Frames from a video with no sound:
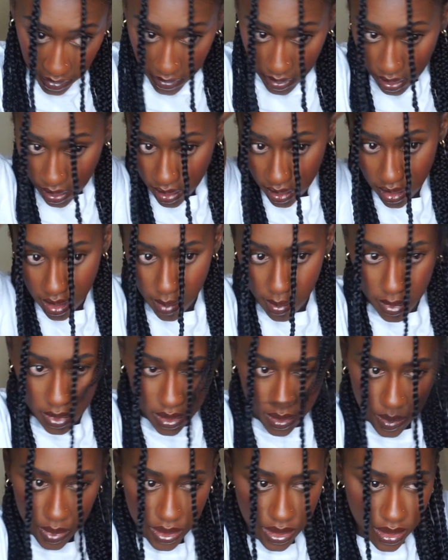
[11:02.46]
And I'm
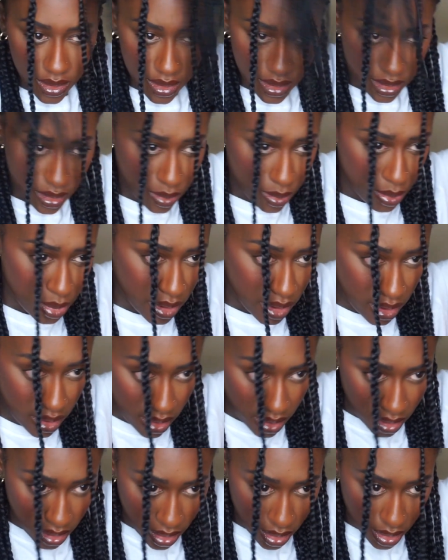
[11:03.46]
gonna put this in a bun.